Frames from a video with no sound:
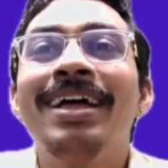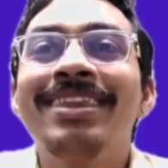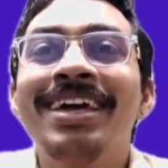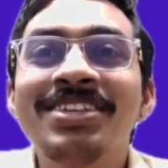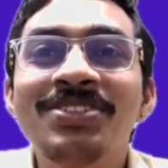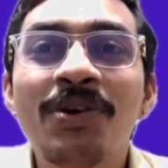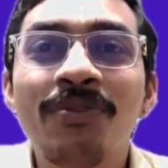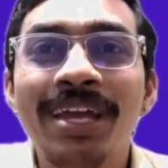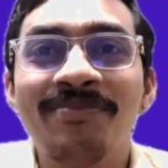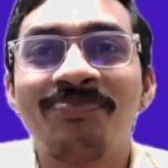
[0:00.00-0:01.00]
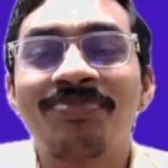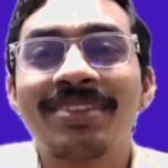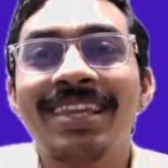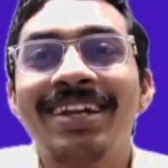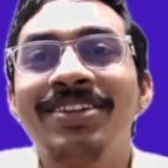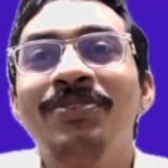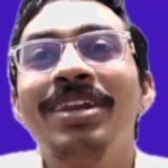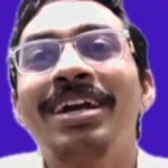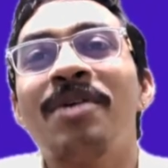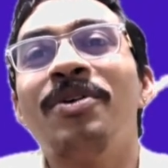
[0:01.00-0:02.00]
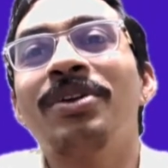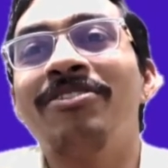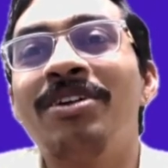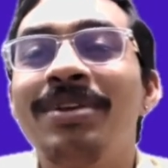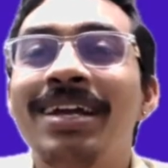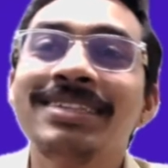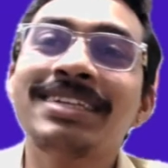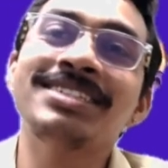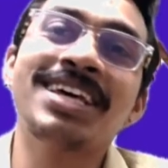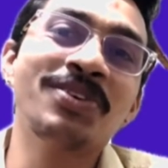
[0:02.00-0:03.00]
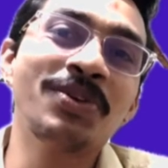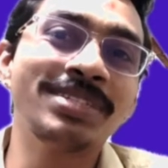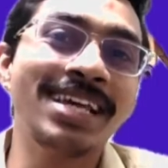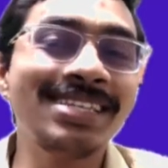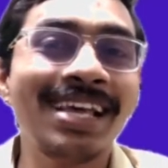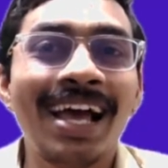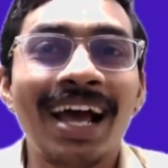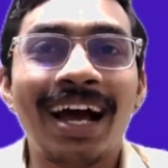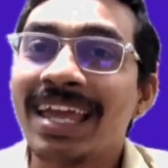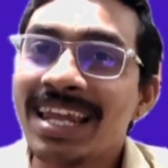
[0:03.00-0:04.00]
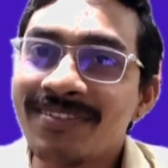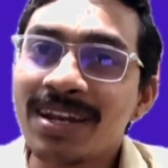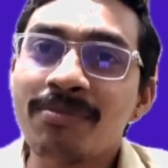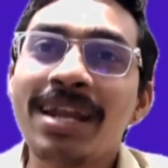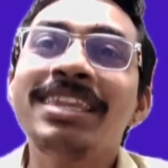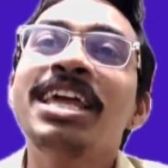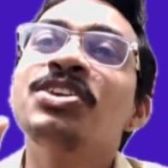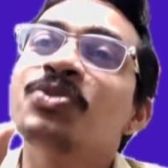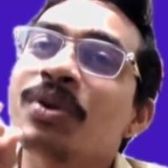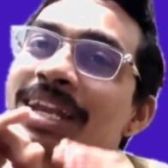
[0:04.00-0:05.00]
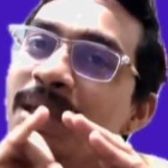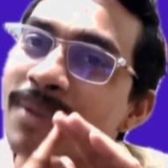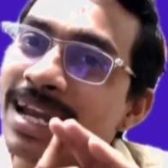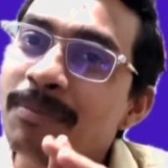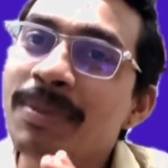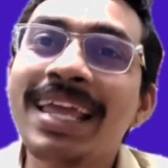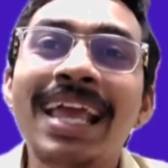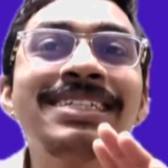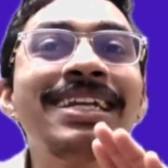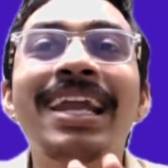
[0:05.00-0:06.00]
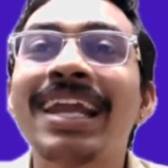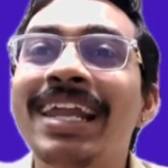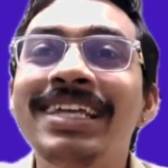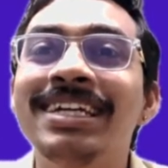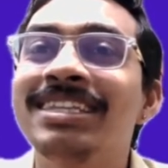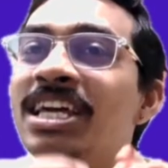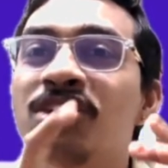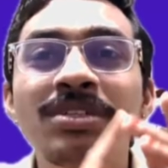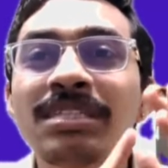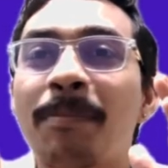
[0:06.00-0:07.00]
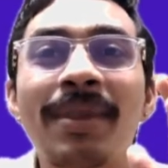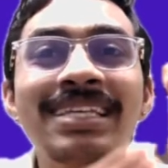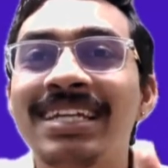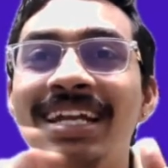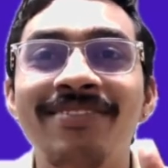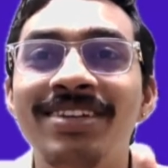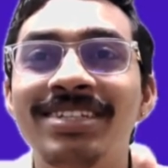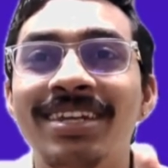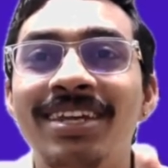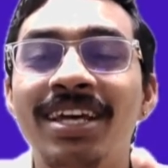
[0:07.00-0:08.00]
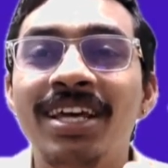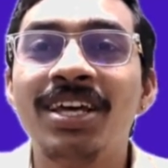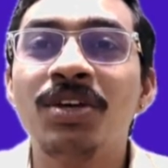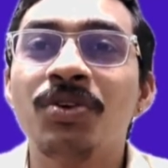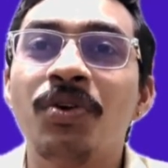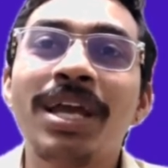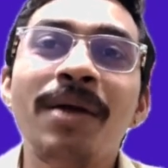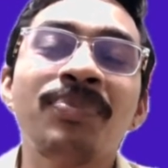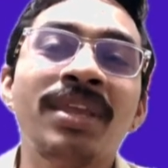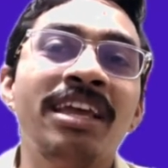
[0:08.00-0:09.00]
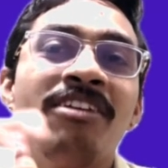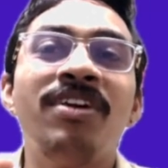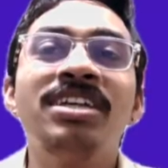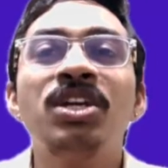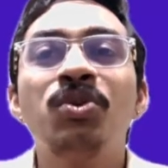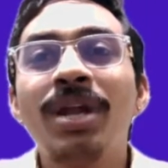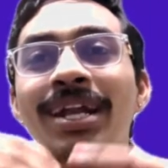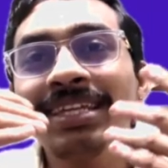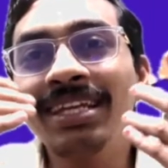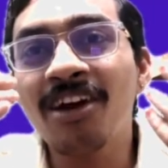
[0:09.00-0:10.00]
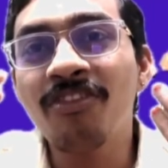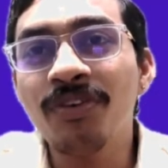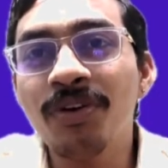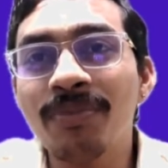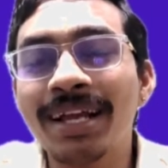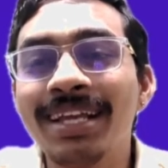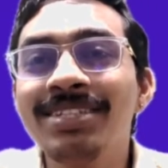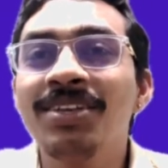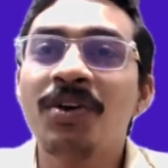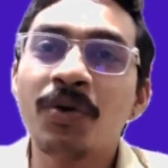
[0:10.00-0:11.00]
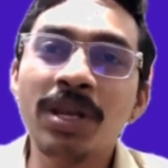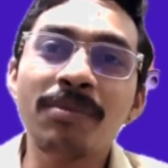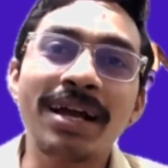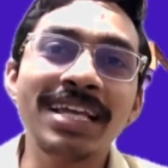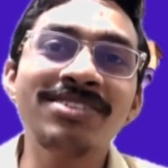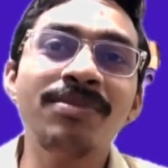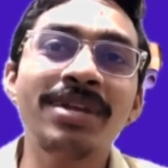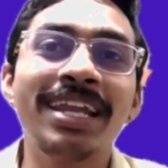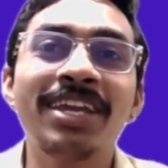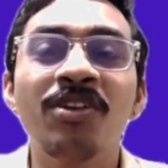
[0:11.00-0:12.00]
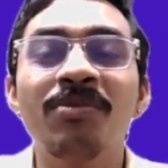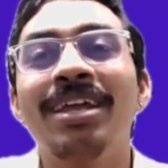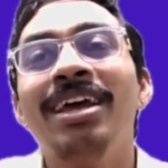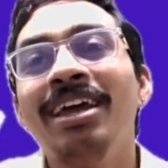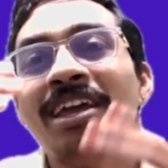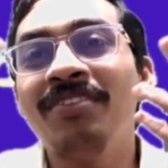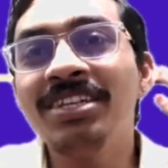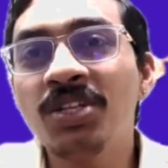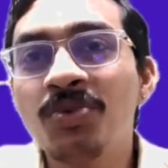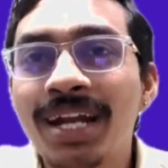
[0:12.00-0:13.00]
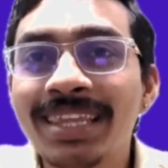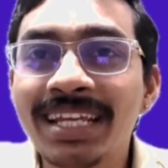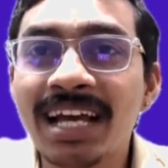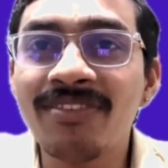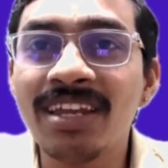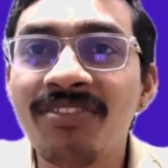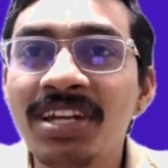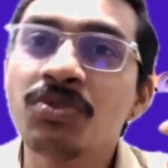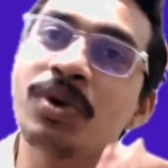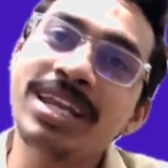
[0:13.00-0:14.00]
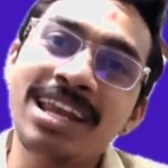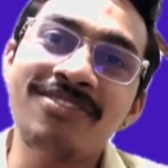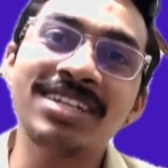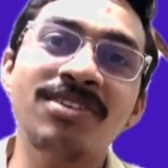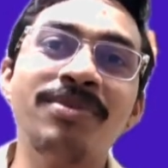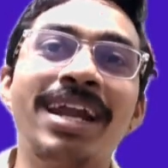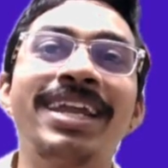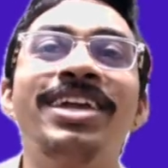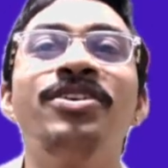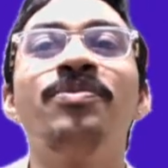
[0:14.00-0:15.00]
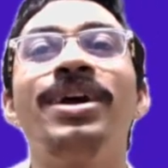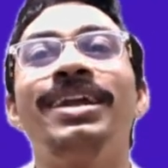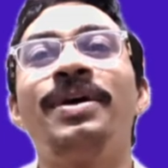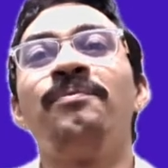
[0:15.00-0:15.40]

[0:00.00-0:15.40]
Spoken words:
there is no way that you will come out of it, because as Sadhguru says, in our mind there is only multiplication and addition. There is no subtraction and division. Okay, if I say do not think of monkeys, only monkeys will be running in your mind. If I say do not think of elephants, only elephants will be running in your mind.